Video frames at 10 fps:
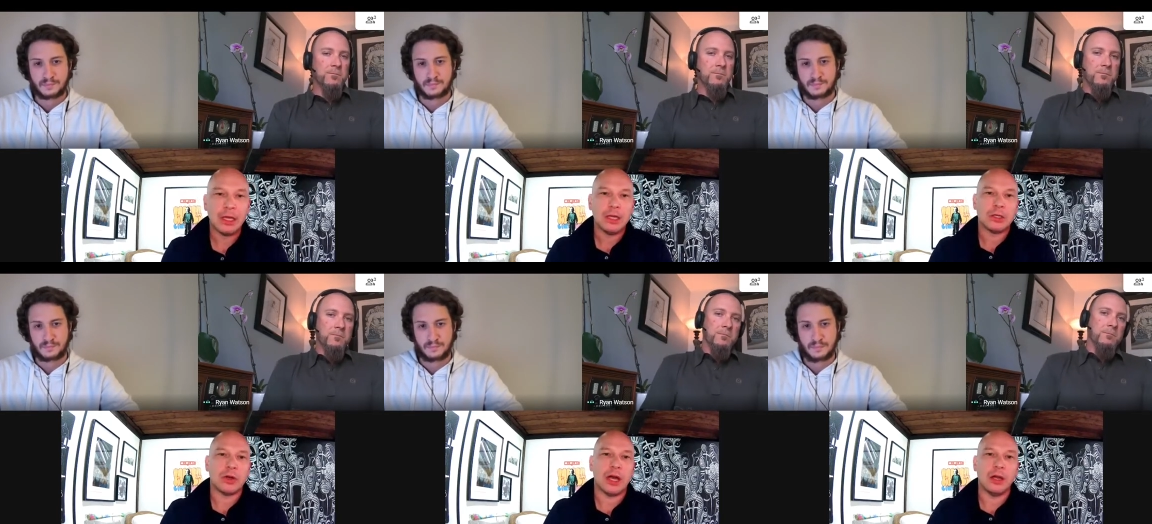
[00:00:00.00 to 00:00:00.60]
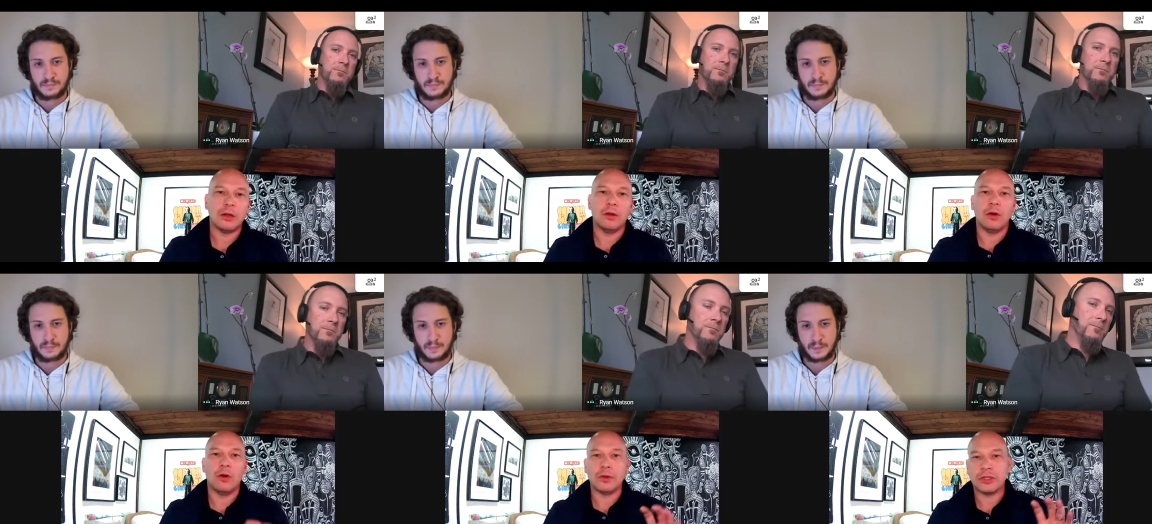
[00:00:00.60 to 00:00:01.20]
Speaker 1: So I had a
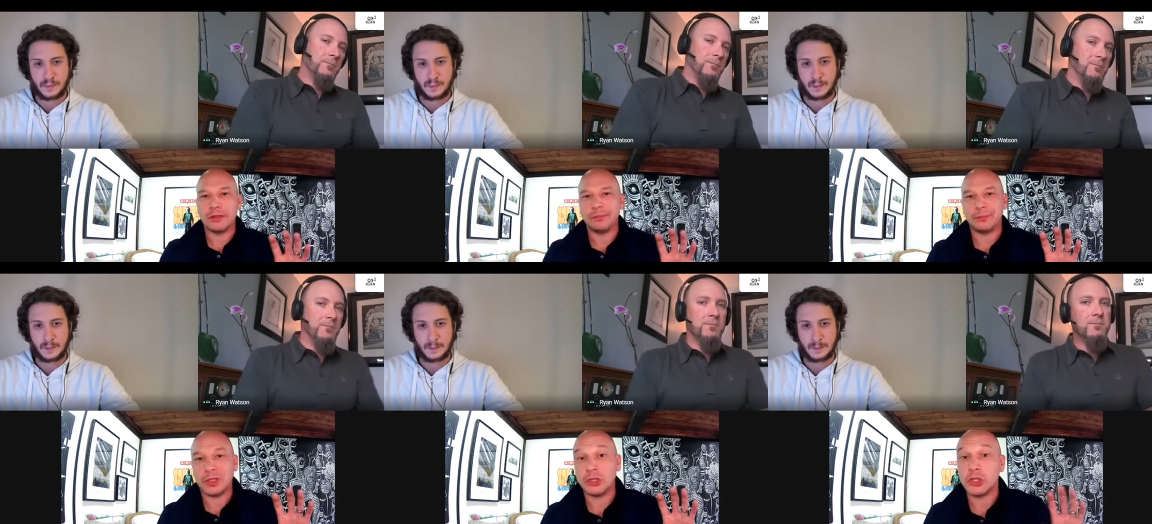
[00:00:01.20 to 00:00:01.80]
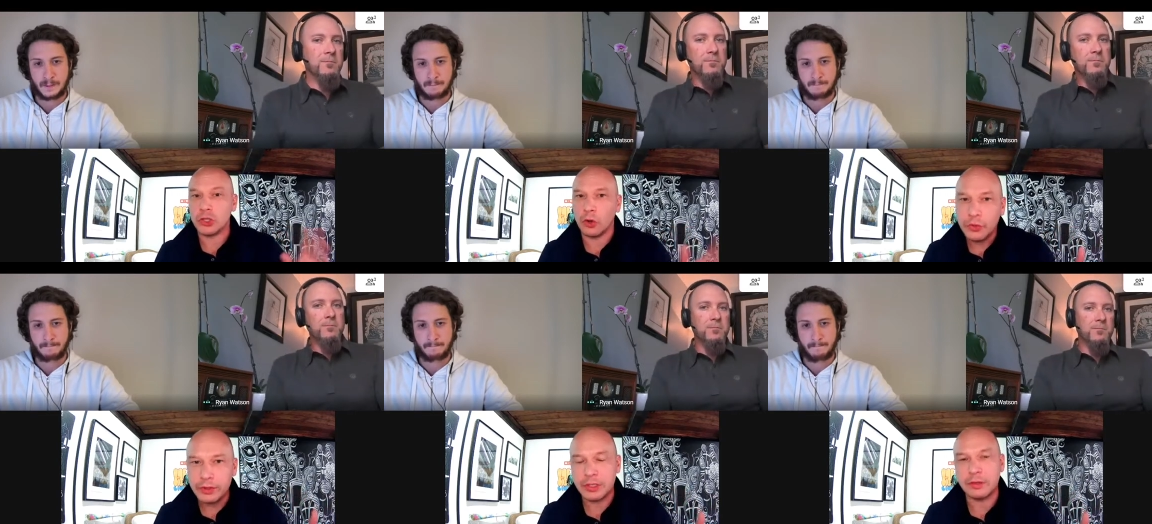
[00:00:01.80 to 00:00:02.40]
almost a
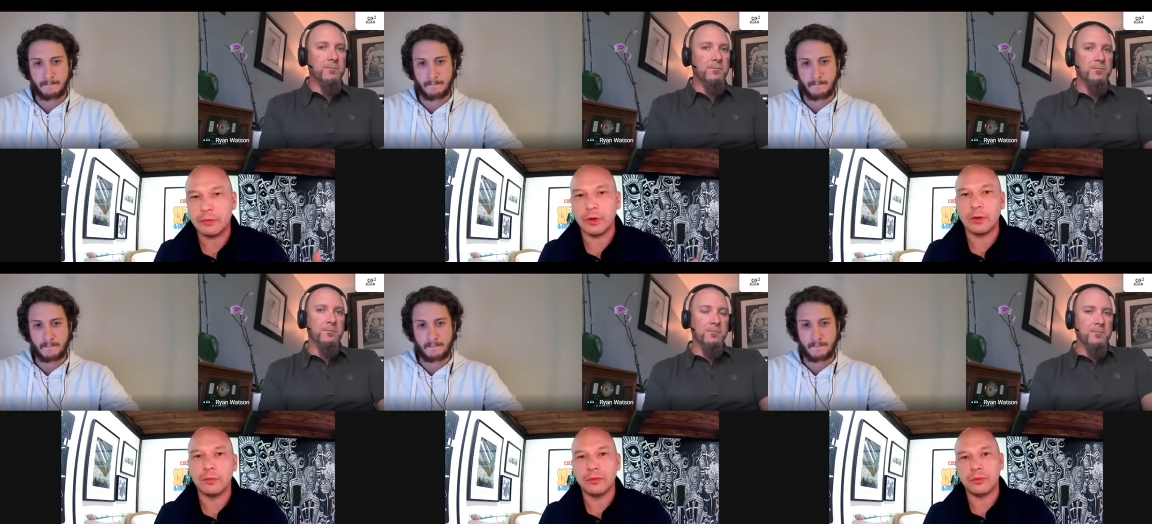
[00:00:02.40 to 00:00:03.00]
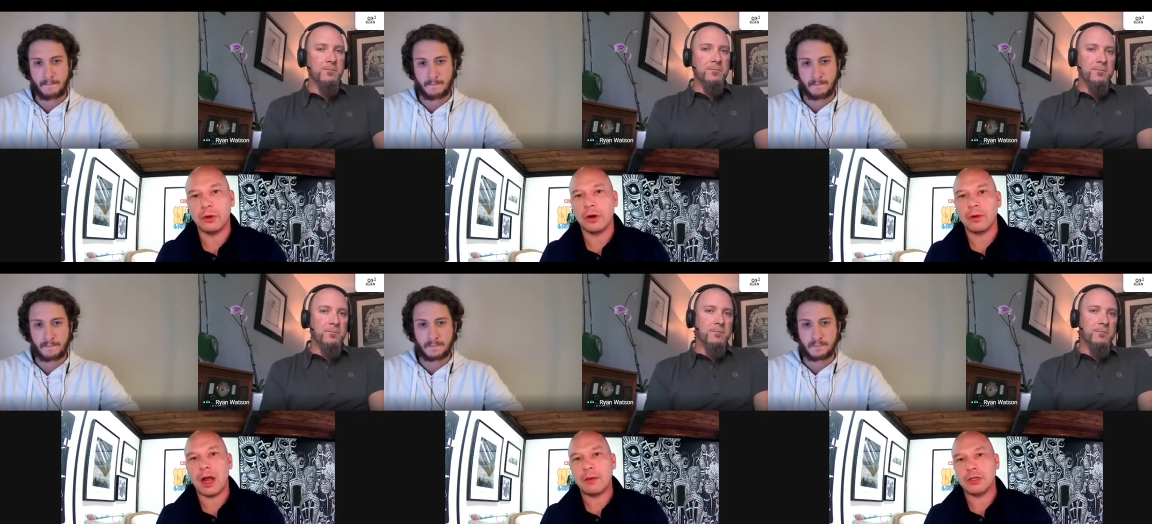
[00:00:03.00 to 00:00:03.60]
consultancy firm before Art
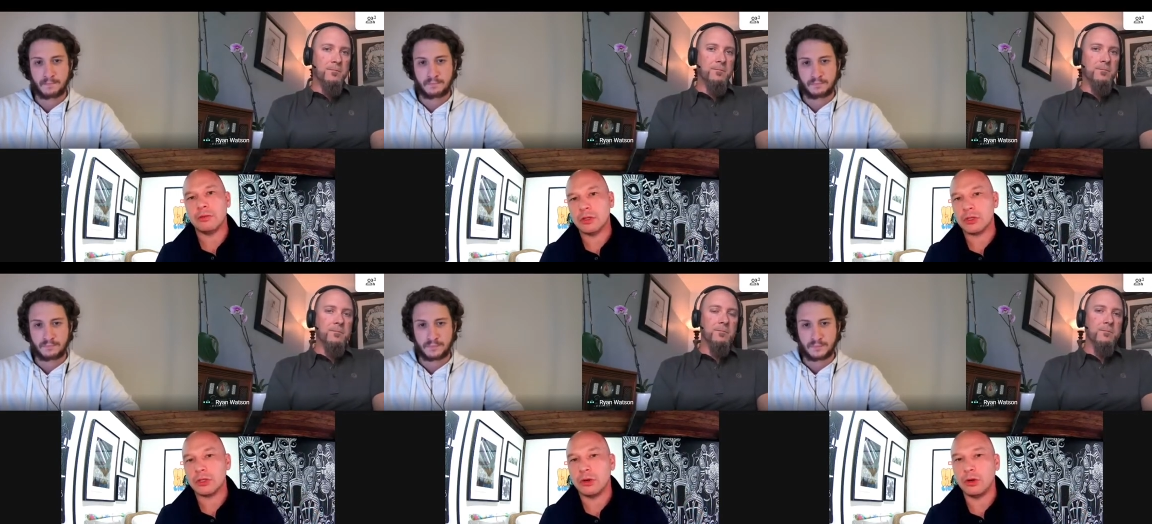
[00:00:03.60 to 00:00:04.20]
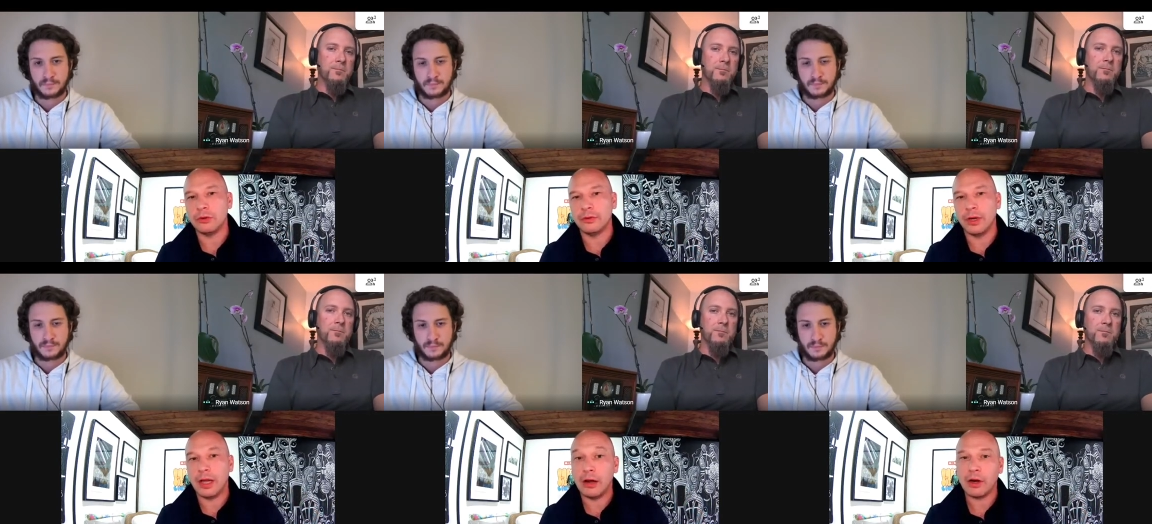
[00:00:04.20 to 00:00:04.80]
Rapture, which is called uh,
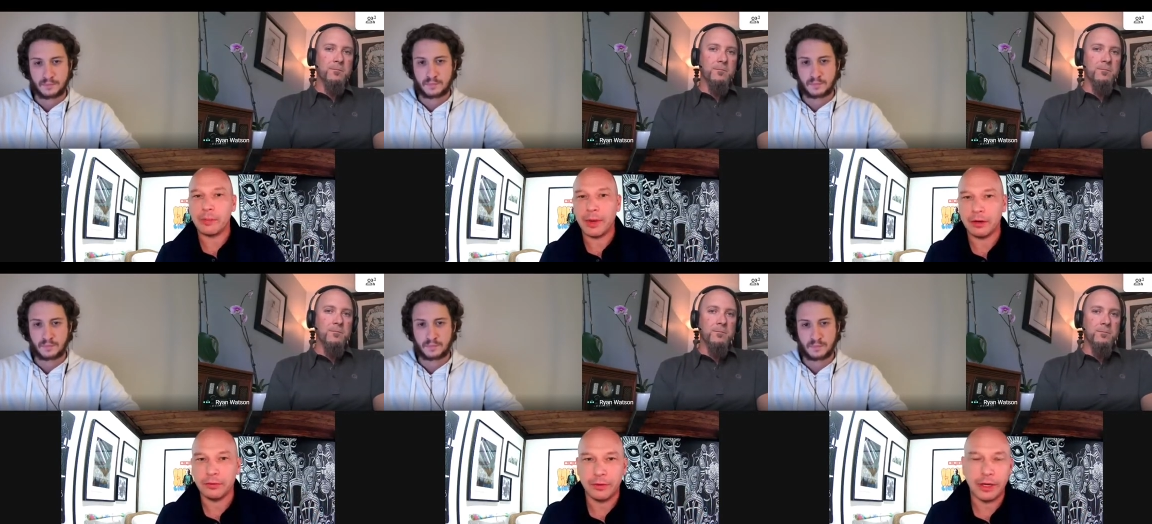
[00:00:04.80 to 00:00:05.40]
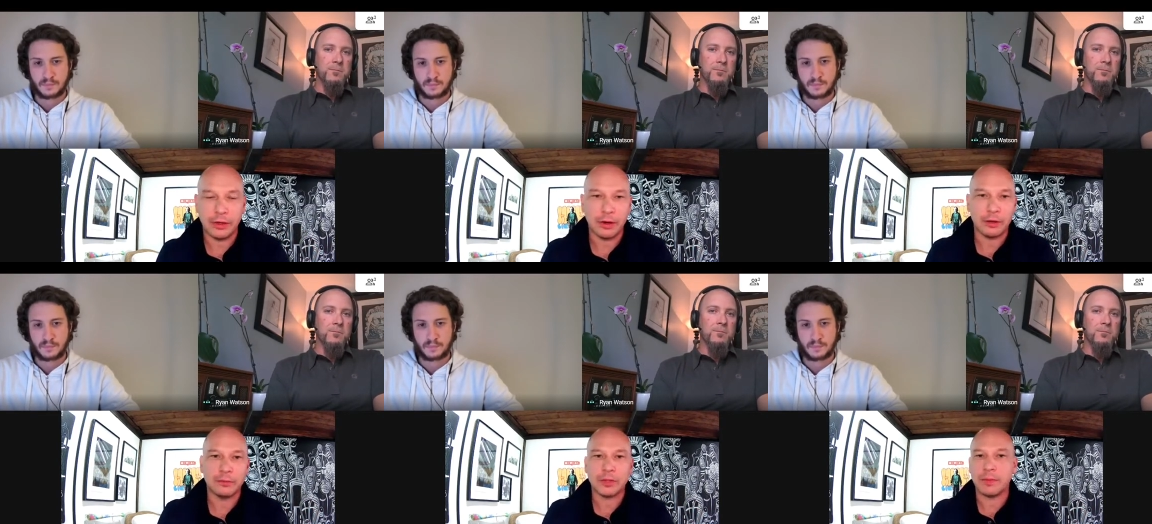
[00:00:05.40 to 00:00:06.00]
Erik Becker Fine Art.
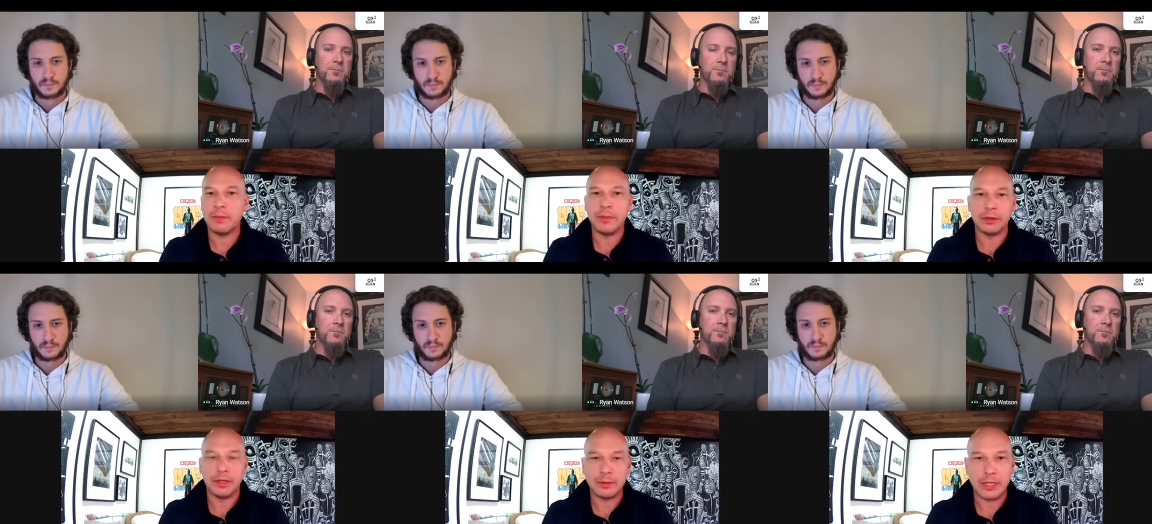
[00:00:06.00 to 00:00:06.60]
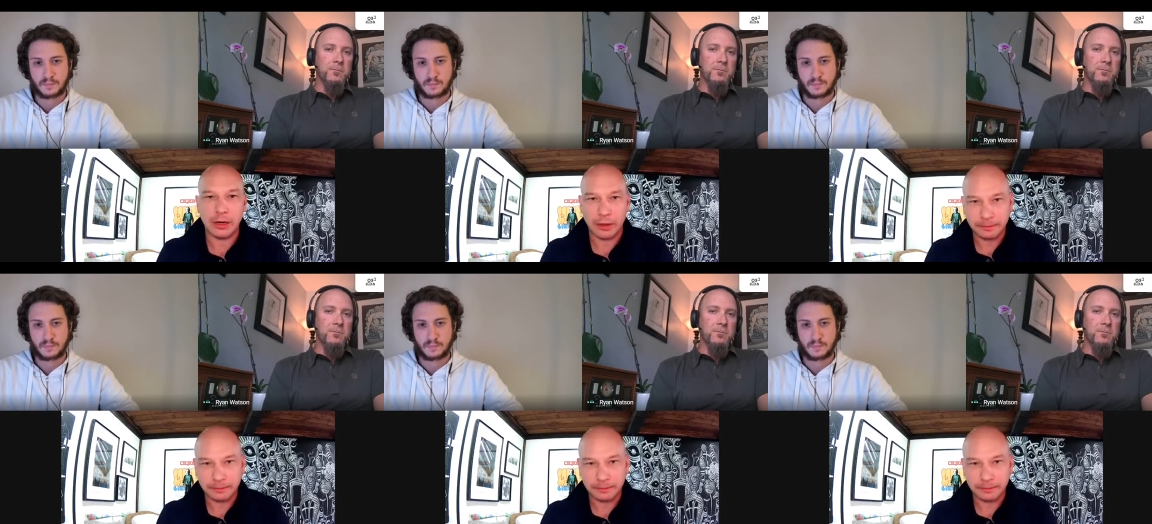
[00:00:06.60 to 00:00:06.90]
It's my middle name is Erik.